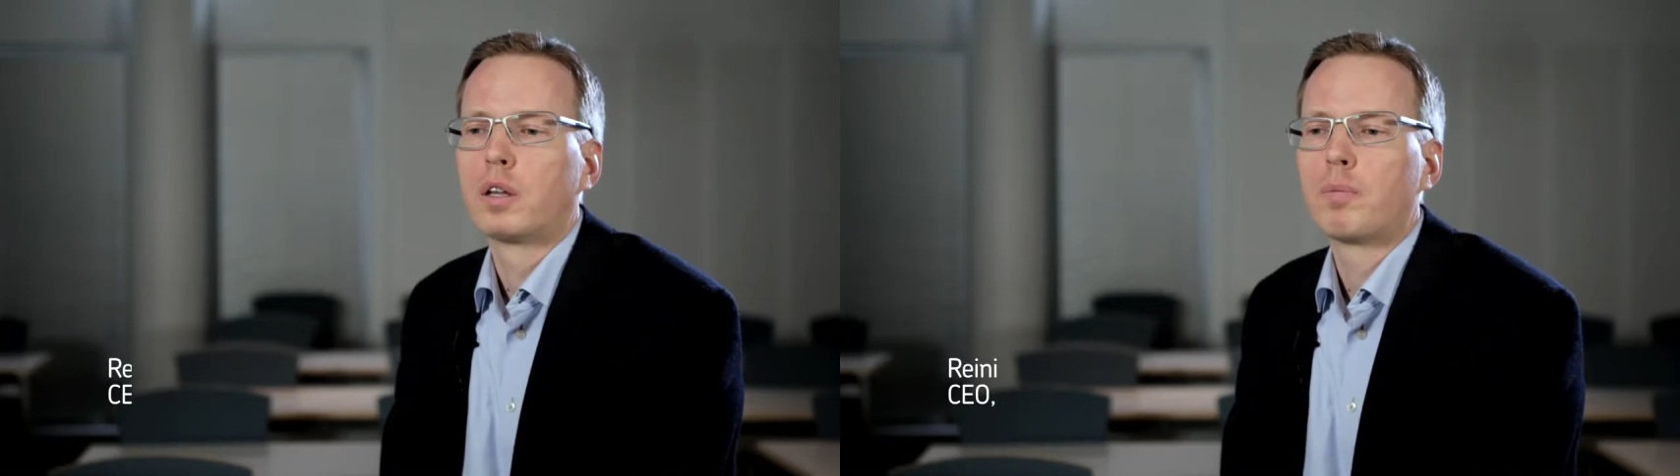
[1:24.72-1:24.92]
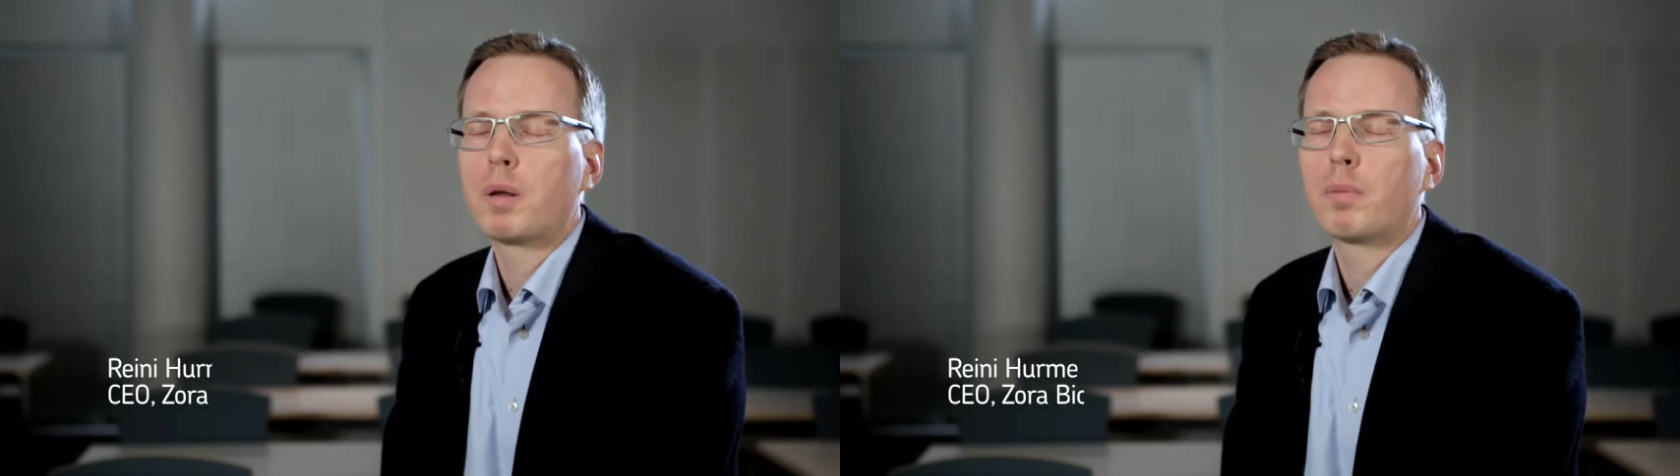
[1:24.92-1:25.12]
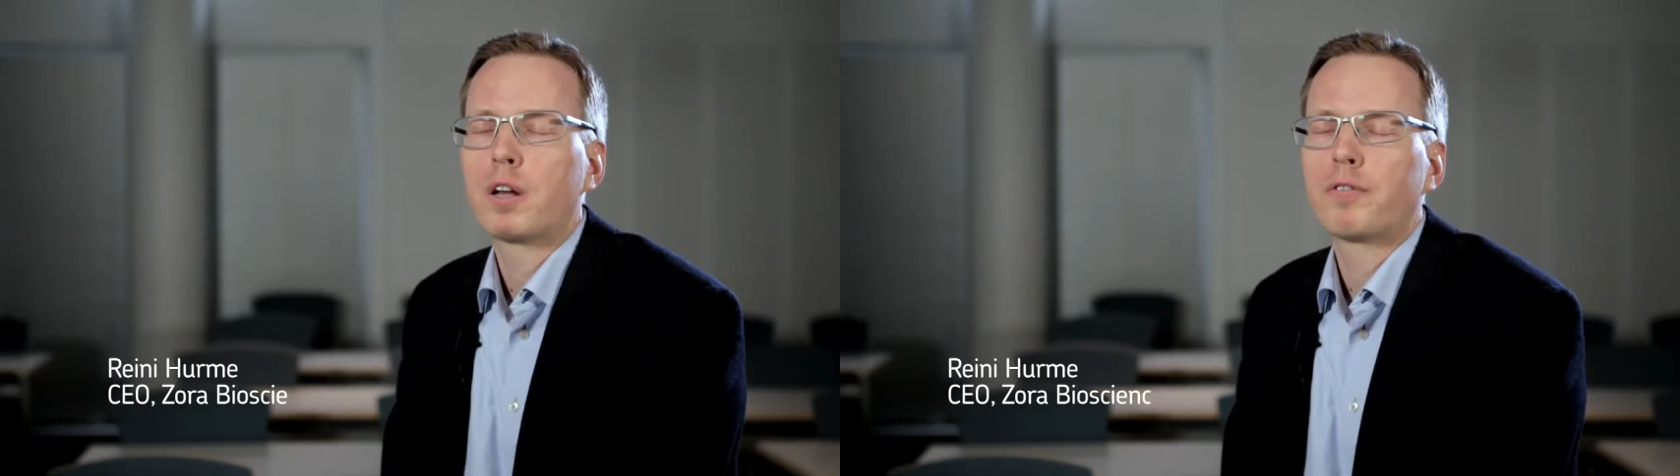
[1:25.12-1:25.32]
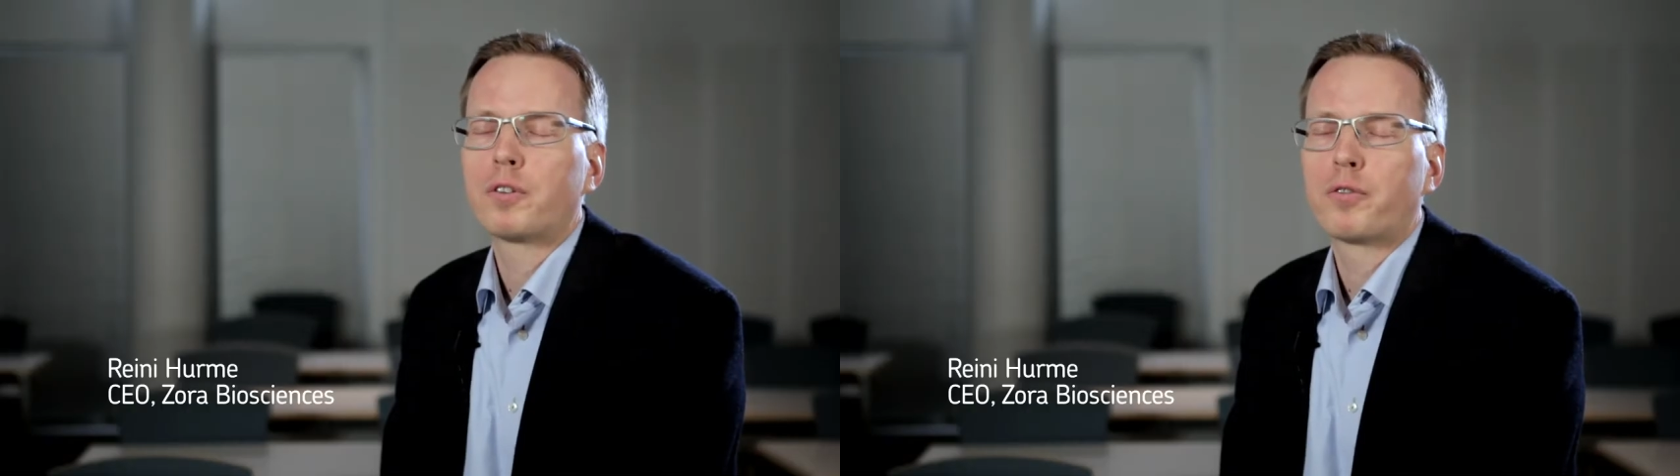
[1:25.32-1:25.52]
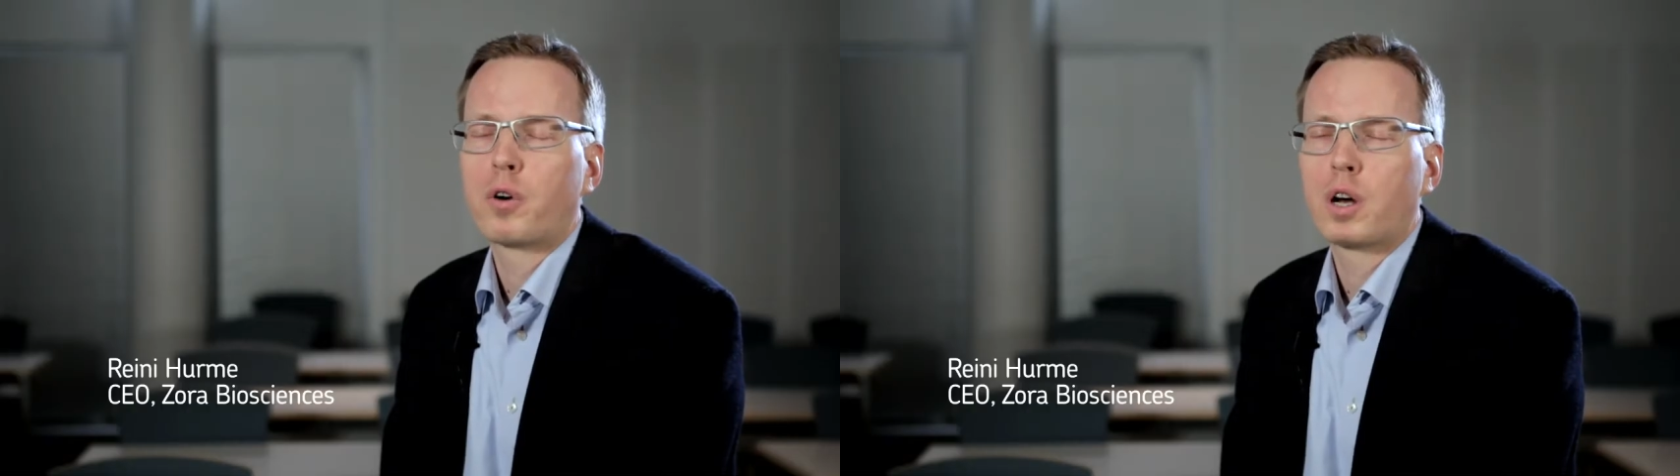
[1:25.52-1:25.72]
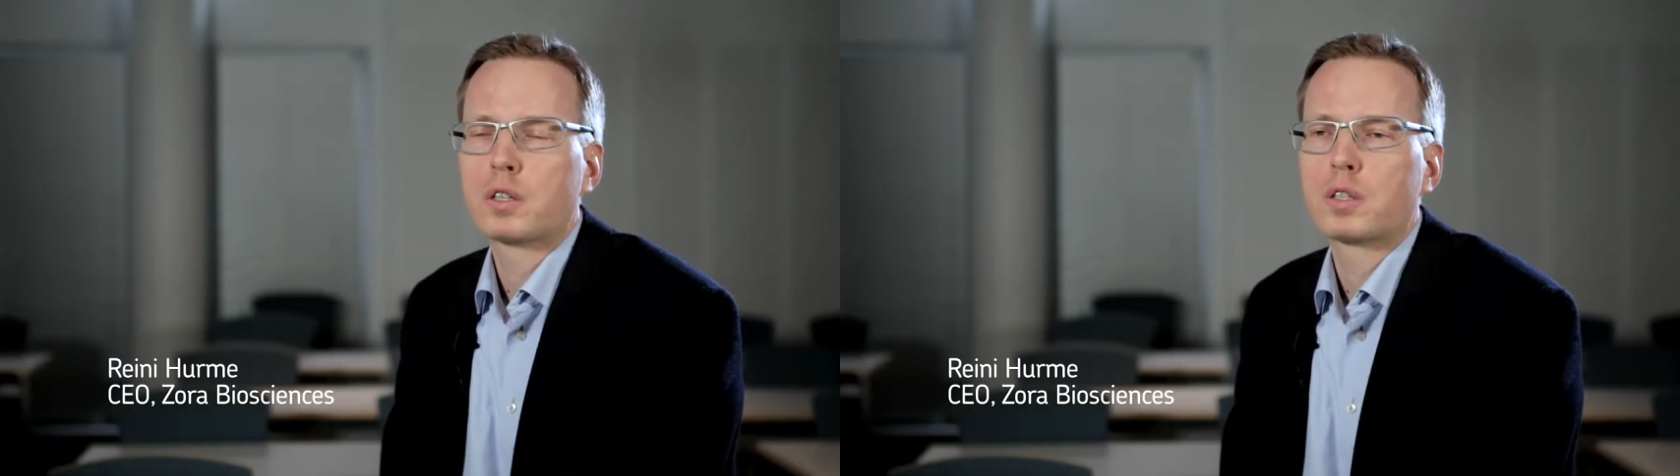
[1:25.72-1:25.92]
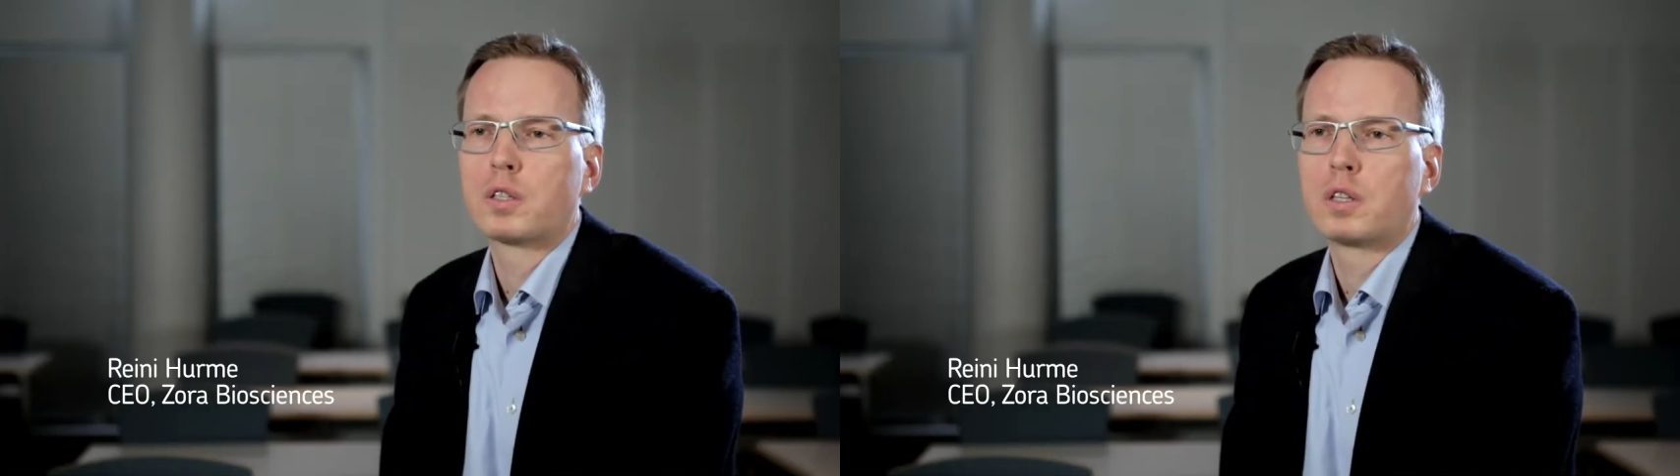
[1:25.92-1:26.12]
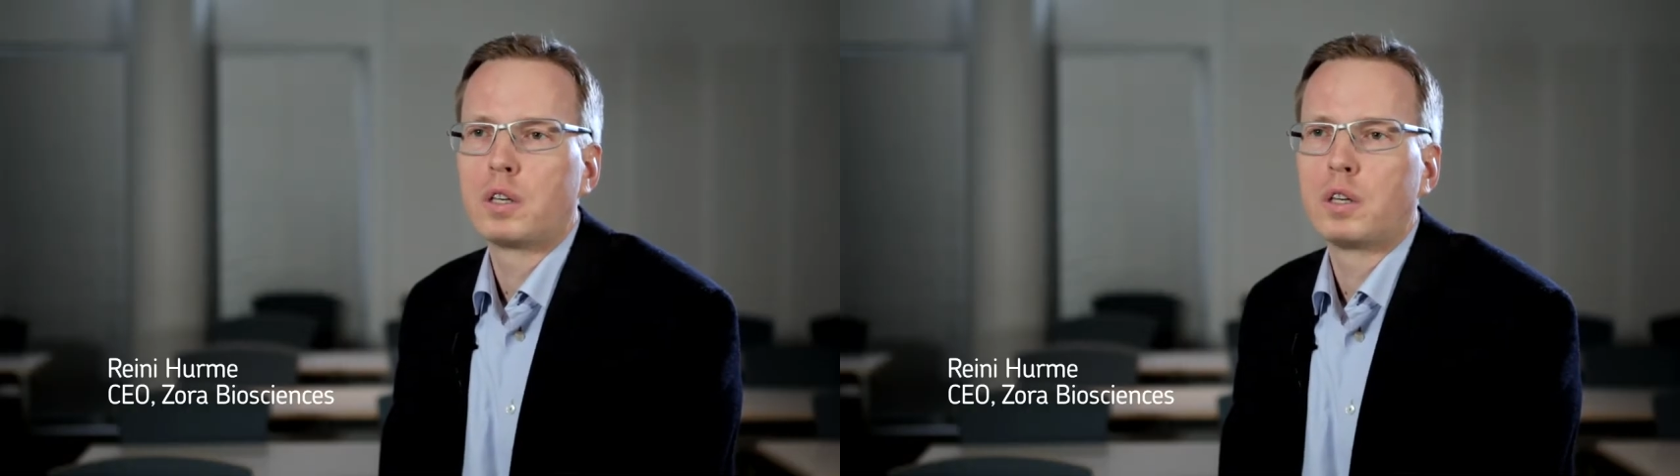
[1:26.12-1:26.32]
The main benefit for us
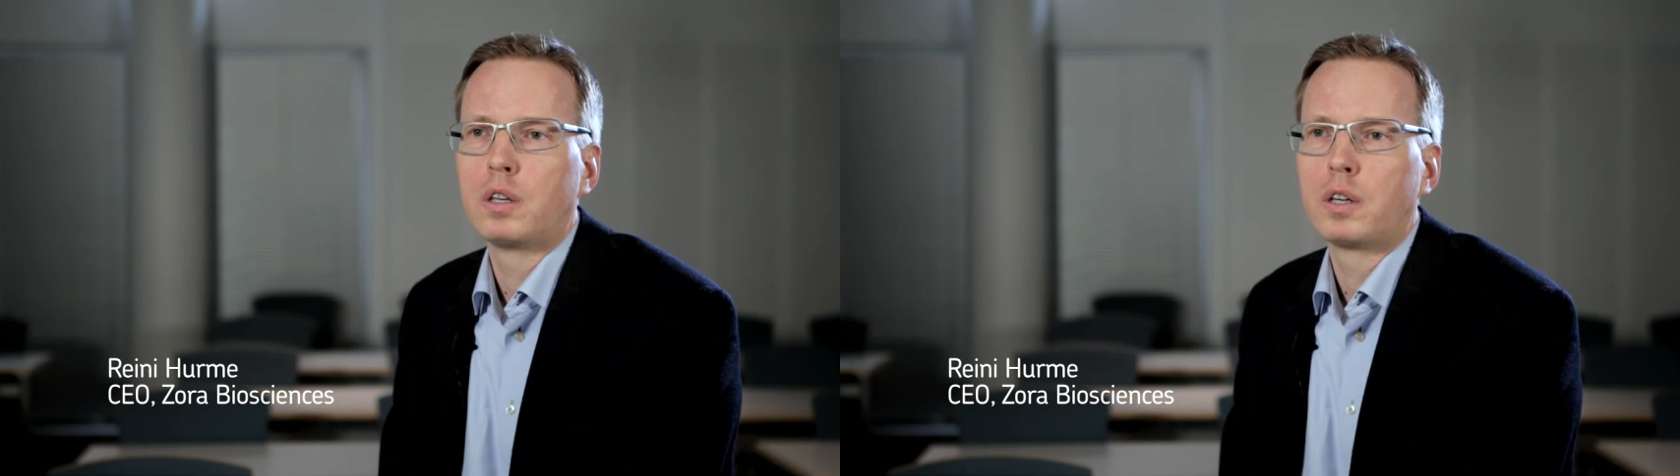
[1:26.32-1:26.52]
is the